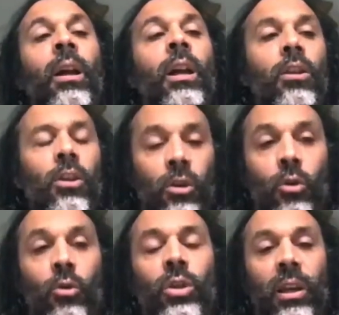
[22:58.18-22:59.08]

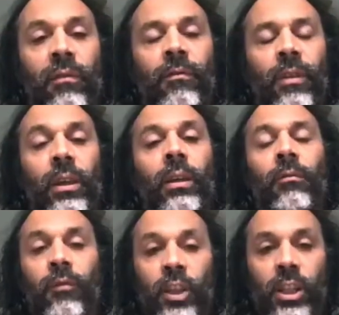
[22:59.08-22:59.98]
using the
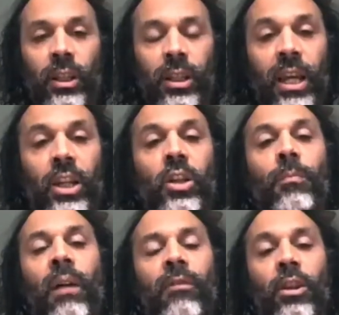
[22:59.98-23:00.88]
facilitation
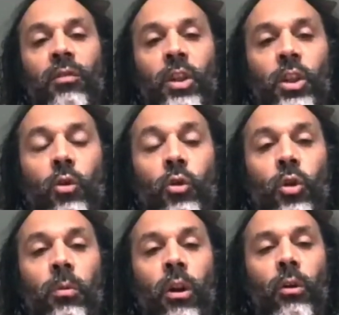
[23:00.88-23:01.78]
methods for social
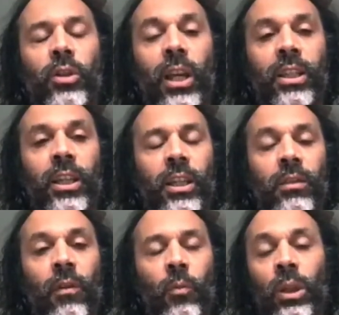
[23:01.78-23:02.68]
processes
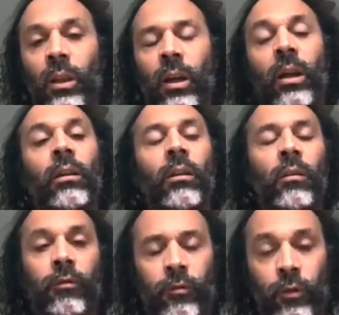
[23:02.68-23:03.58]
that we'd learned
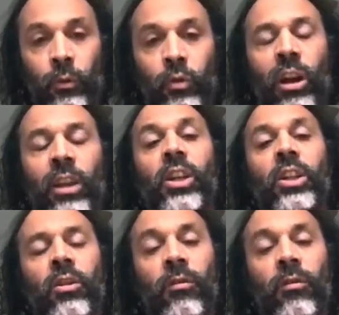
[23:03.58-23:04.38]
through transition,